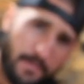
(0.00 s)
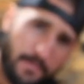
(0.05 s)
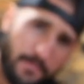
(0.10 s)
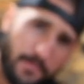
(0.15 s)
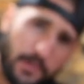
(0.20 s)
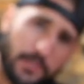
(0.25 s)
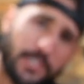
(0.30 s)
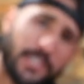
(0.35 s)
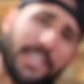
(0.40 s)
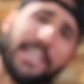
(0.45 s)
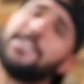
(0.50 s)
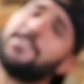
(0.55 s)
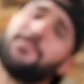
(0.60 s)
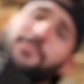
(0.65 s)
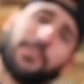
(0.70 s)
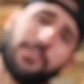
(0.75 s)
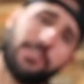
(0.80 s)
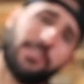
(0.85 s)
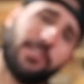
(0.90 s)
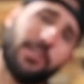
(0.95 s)
First things
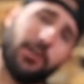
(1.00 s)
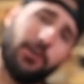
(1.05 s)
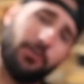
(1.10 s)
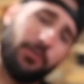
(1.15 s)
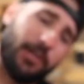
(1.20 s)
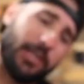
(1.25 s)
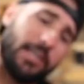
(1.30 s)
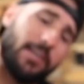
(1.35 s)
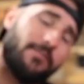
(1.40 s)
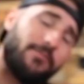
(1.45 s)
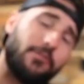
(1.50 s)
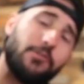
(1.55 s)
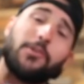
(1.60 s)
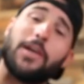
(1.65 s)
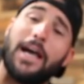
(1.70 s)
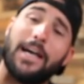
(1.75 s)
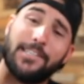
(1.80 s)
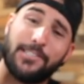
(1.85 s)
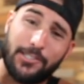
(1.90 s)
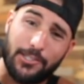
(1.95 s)
first though, if you
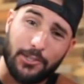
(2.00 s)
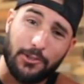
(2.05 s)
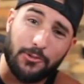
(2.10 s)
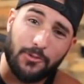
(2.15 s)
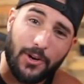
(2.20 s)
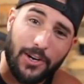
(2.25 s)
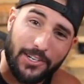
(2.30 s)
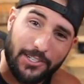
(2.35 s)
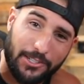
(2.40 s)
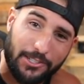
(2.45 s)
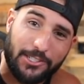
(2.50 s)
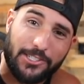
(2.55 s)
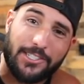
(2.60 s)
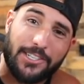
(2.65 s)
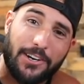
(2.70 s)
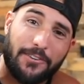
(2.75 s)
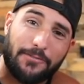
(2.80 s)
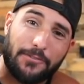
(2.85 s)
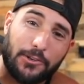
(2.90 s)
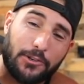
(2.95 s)
guys do want your
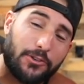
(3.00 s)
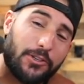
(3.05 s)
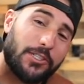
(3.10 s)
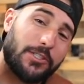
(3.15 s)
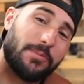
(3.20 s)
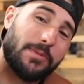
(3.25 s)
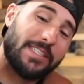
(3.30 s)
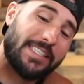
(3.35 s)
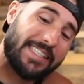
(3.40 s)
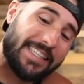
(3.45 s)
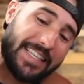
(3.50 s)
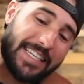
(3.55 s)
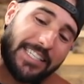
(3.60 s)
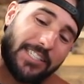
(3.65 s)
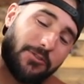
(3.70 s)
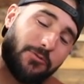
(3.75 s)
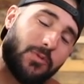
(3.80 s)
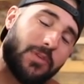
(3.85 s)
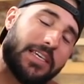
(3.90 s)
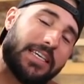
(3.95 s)
stuff for Christmas,
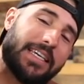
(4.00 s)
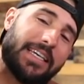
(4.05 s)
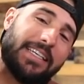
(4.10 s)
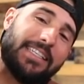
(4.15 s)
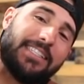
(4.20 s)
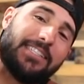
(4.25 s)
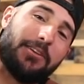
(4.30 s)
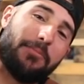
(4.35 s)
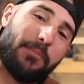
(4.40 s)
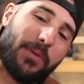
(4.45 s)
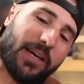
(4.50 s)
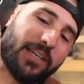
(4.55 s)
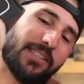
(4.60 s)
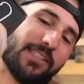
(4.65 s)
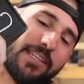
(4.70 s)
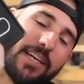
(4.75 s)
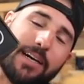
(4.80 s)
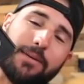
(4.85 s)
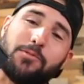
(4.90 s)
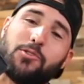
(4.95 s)
this week is the best
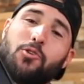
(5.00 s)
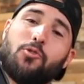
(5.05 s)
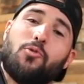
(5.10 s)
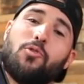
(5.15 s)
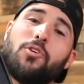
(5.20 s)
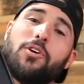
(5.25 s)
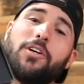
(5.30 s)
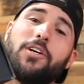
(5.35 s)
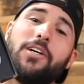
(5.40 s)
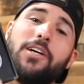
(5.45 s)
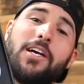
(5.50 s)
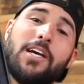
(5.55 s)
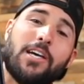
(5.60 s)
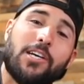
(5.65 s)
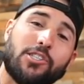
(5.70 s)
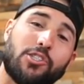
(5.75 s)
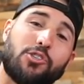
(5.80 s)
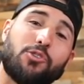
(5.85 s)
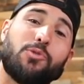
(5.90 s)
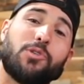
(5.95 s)
time to order
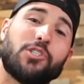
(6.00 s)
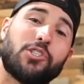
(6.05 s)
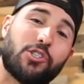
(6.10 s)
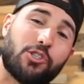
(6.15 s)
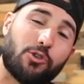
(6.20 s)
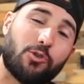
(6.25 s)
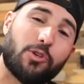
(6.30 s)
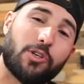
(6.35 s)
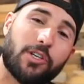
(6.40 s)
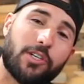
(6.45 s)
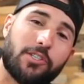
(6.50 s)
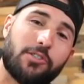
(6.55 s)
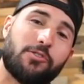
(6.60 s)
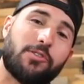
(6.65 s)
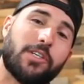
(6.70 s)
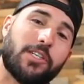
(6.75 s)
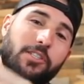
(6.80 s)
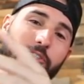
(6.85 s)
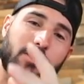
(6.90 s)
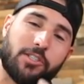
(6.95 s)
to ensure you
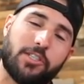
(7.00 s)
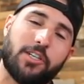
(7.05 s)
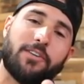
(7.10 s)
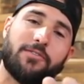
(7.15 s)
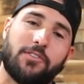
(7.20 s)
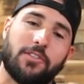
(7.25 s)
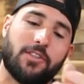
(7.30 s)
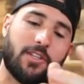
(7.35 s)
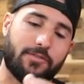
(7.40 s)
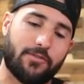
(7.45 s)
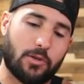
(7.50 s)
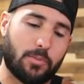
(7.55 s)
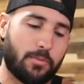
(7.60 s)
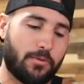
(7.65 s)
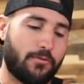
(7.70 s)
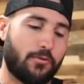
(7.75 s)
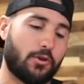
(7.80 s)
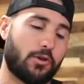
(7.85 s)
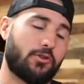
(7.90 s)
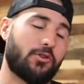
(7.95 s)
get your stuff delivered
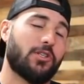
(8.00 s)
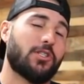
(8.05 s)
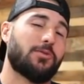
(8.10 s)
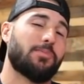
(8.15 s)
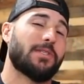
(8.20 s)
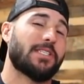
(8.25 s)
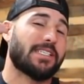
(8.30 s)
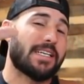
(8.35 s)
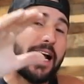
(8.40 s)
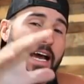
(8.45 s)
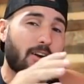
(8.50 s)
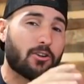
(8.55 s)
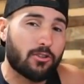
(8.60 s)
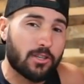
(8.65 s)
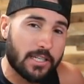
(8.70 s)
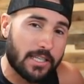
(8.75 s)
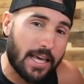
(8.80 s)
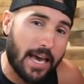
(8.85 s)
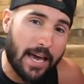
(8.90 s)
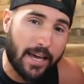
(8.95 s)
before Christmas. Not
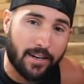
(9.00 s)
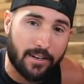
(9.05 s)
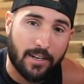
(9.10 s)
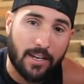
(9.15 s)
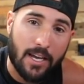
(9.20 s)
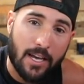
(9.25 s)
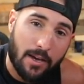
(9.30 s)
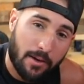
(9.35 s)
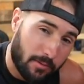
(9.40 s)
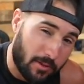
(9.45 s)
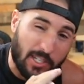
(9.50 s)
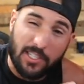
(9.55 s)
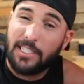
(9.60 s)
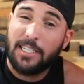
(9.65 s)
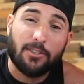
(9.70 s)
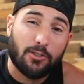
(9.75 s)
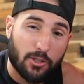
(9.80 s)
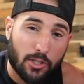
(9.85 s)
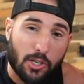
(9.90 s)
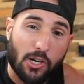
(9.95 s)
only that, the
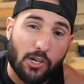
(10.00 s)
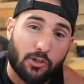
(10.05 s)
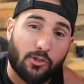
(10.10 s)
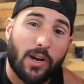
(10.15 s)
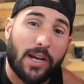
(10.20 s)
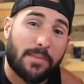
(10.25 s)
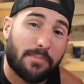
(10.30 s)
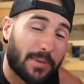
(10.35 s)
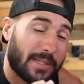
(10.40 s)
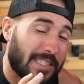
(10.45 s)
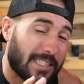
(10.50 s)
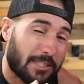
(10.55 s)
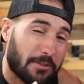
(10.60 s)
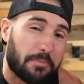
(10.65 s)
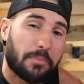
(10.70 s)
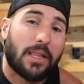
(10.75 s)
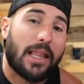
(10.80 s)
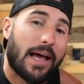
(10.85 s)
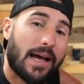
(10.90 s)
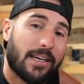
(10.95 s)
deals are great, but
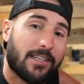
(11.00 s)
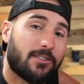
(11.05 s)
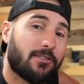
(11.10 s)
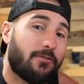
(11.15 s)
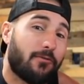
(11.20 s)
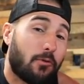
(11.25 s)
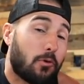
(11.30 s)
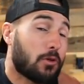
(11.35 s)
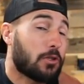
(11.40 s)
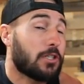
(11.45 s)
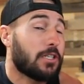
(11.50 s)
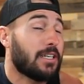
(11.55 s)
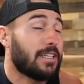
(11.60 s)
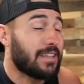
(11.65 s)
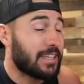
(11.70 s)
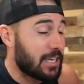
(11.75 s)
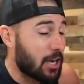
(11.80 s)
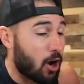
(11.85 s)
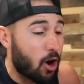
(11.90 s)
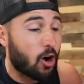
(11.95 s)
supplies
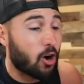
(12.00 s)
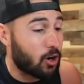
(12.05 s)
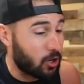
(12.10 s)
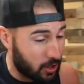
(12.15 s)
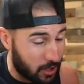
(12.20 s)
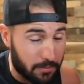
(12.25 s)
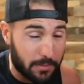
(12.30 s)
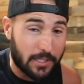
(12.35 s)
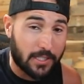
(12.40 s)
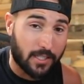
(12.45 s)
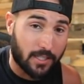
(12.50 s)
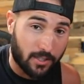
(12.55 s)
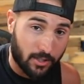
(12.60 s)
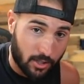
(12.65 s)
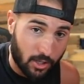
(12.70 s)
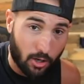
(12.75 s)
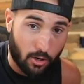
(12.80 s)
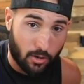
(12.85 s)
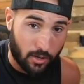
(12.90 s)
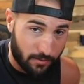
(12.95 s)
unfortunately are limited.
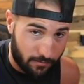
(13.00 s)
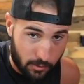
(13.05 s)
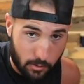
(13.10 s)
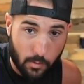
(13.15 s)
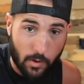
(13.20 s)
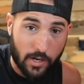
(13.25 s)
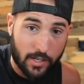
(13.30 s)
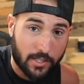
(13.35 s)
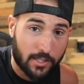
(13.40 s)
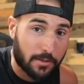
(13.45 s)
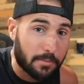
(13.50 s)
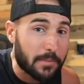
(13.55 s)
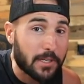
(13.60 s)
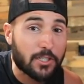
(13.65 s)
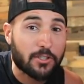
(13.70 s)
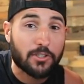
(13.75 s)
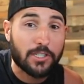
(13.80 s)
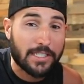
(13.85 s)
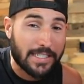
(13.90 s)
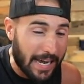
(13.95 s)
So if you want some
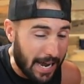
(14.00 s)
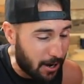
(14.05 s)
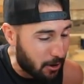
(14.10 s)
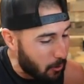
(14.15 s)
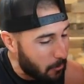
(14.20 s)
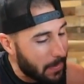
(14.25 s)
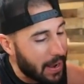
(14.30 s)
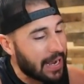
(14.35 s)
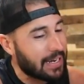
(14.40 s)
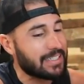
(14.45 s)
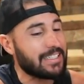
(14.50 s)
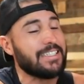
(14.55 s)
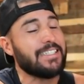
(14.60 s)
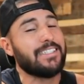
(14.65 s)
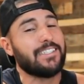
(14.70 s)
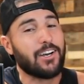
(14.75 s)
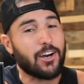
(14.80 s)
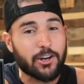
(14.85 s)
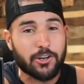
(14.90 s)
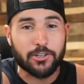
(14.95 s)
mystery tackle
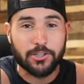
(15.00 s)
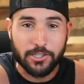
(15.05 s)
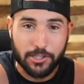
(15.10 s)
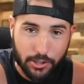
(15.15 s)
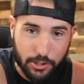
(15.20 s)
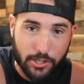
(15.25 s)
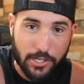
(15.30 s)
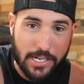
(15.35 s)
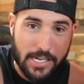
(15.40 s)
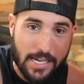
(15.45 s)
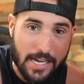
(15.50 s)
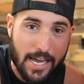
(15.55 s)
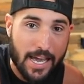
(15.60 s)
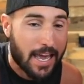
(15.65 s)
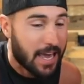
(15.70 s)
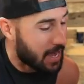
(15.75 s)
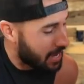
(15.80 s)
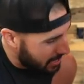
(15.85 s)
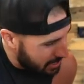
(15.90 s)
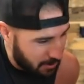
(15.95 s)
boxes under the tree,
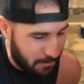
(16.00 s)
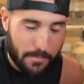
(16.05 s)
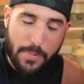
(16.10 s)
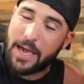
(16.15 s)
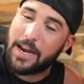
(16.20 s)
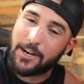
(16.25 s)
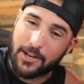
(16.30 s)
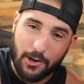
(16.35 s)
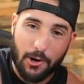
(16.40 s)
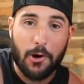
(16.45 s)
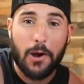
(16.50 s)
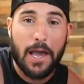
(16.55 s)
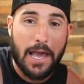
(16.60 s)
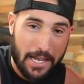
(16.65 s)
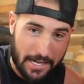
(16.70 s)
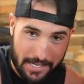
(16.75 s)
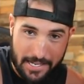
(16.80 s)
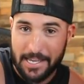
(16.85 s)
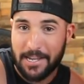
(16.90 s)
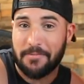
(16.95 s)
you better go
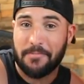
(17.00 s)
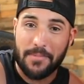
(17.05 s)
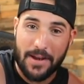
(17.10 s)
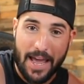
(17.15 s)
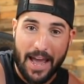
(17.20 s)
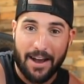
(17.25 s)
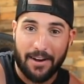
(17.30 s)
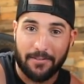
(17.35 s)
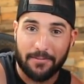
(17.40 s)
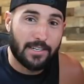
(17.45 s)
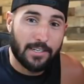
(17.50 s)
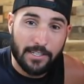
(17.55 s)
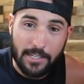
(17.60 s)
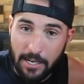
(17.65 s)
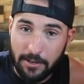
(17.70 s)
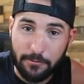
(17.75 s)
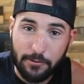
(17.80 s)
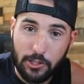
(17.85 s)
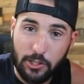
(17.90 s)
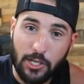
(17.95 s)
ahead and get them now.
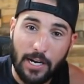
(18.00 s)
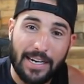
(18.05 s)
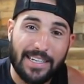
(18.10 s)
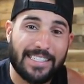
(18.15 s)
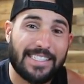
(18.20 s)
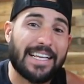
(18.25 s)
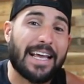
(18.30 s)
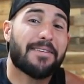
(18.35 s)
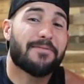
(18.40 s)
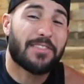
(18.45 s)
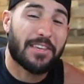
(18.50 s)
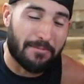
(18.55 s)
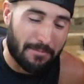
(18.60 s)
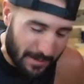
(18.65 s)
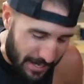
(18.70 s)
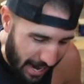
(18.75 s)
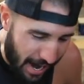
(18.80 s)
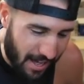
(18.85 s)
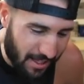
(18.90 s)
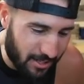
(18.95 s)
Now if you're trying to save them
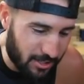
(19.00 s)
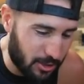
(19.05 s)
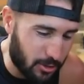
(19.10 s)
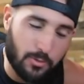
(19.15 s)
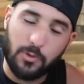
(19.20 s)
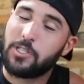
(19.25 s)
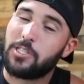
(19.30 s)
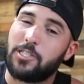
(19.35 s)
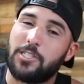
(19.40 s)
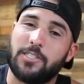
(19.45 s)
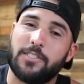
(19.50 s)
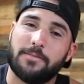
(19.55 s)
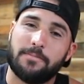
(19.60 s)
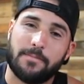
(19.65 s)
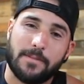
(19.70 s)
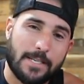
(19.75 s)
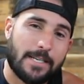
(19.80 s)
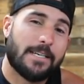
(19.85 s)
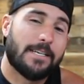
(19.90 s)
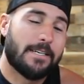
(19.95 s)
dollars, which
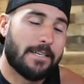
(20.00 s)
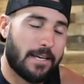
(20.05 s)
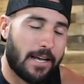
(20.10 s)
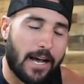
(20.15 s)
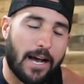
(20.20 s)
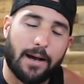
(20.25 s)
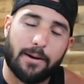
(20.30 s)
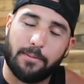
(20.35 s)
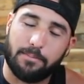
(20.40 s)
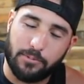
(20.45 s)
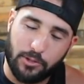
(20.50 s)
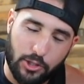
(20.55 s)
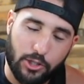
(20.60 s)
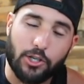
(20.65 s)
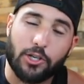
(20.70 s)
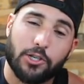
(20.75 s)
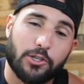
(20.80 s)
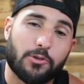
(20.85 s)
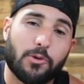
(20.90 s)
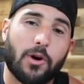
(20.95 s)
I'm
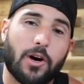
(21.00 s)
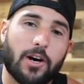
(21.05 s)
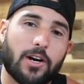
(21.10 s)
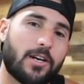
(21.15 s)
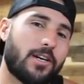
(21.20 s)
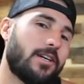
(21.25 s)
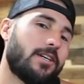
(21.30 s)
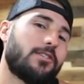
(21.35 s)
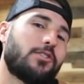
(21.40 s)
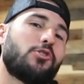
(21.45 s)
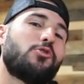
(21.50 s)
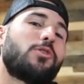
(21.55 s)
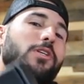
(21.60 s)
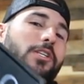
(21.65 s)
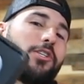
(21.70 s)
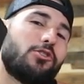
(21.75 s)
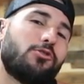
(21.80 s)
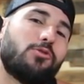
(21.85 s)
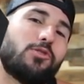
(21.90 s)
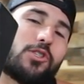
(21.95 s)
sure you are, you
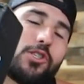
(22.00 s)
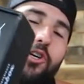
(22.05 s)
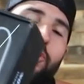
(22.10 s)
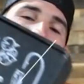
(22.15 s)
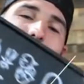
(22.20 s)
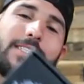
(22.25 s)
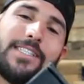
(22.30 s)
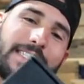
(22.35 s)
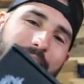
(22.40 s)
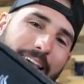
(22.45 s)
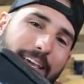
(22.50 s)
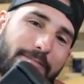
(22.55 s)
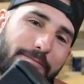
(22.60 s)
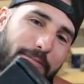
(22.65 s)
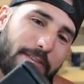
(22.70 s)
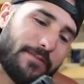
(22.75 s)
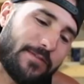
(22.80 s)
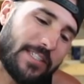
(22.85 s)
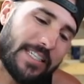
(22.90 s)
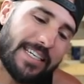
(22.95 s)
can use code save
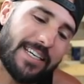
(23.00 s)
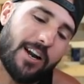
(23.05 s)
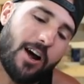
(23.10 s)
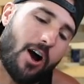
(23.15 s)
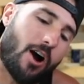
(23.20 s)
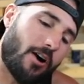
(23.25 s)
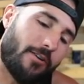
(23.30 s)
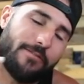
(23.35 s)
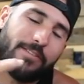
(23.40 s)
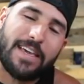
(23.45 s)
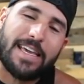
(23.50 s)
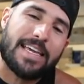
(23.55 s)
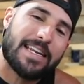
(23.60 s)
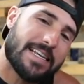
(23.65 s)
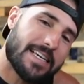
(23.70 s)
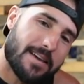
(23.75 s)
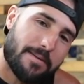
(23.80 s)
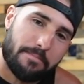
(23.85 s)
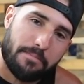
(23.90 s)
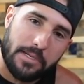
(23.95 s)
fifteen off
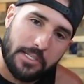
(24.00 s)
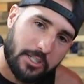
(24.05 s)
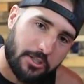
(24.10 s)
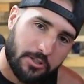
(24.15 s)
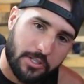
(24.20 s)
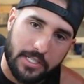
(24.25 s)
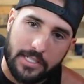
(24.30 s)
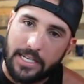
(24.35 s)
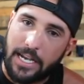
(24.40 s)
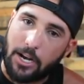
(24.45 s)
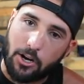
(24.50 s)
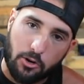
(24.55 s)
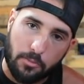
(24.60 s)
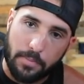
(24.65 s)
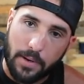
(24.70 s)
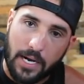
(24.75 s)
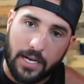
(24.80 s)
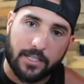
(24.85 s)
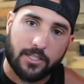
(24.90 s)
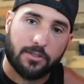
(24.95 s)
any mystery tackle
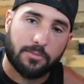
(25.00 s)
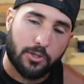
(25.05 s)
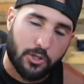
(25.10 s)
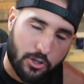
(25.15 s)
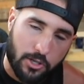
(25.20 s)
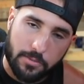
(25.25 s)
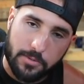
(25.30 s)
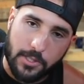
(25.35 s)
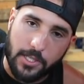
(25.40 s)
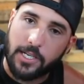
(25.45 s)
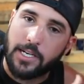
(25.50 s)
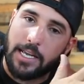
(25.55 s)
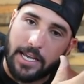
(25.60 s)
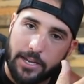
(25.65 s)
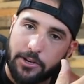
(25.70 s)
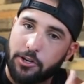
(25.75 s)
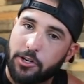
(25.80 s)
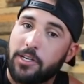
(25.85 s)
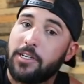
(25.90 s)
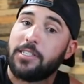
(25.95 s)
box subscription
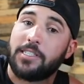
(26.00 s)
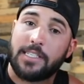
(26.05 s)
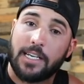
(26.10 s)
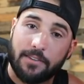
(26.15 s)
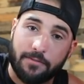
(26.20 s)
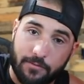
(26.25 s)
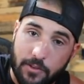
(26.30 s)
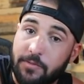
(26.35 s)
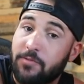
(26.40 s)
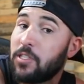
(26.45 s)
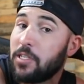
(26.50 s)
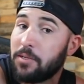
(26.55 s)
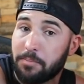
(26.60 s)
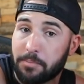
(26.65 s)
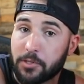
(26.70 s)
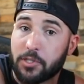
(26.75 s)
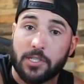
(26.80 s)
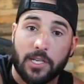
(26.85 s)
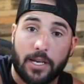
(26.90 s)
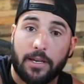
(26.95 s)
and you're gonna save fifteen
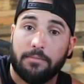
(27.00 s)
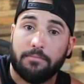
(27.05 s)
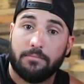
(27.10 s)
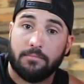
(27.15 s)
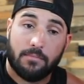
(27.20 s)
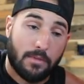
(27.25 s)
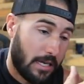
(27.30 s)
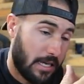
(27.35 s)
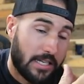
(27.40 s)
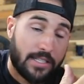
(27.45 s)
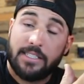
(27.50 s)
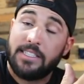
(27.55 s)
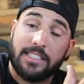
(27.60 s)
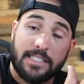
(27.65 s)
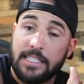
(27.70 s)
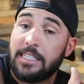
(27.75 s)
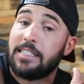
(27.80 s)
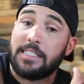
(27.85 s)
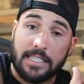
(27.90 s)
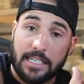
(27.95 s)
percent. It's as
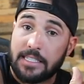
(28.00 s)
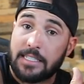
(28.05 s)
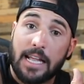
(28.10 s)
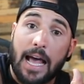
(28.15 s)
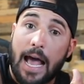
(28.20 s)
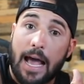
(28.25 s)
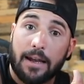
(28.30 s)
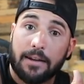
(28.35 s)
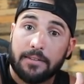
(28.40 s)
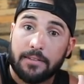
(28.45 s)
easy as that.